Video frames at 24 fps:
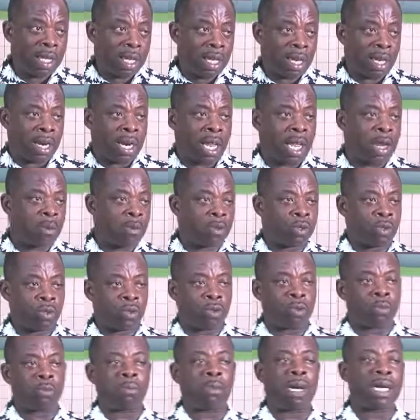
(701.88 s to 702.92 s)
it helps you
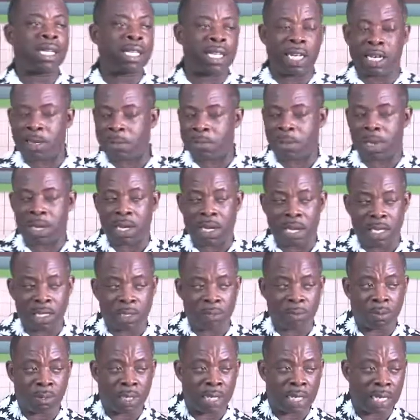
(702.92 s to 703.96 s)
to manage the
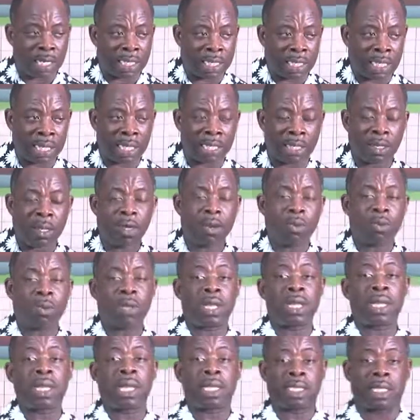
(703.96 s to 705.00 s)
dependency
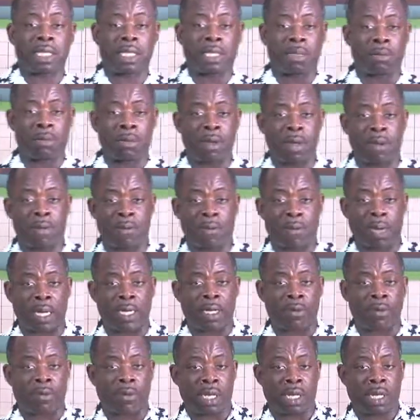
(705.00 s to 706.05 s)
within the system
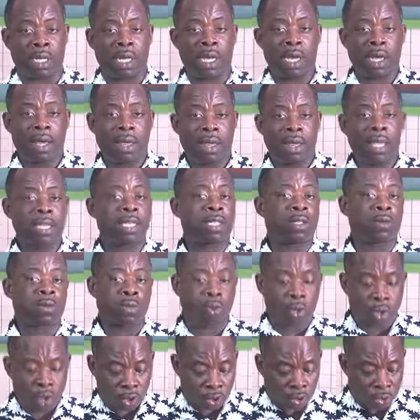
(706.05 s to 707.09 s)
effectively. This is
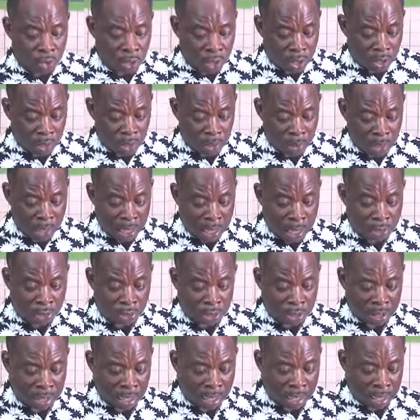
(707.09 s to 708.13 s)
what you need to be
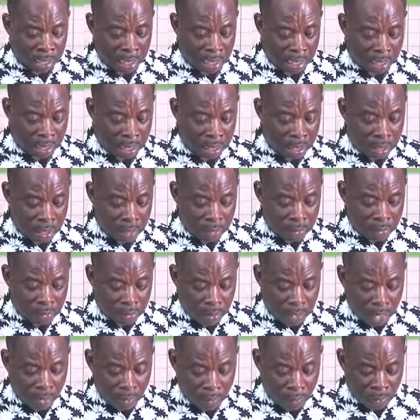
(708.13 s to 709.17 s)
interested in.
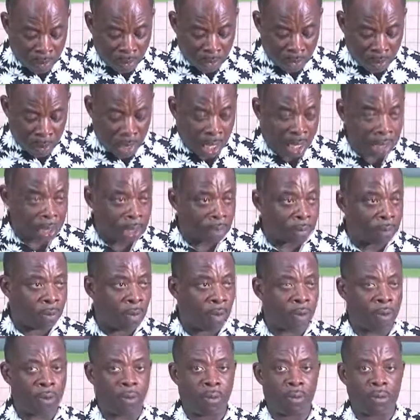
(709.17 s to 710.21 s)
Thank you very much
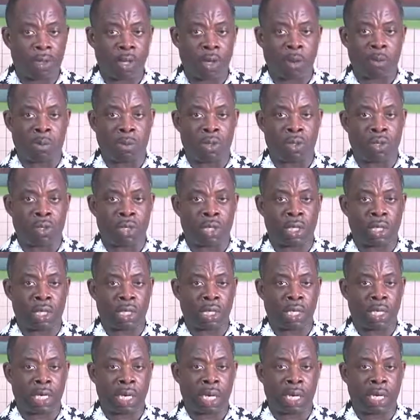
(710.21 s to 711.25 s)
for the
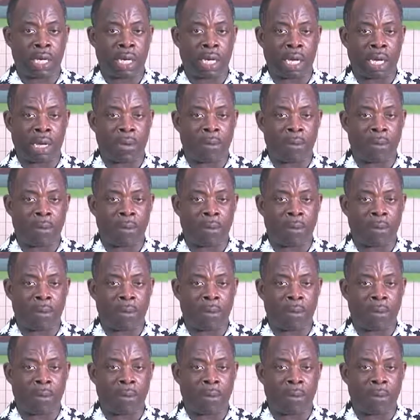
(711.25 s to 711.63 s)
opportunity, and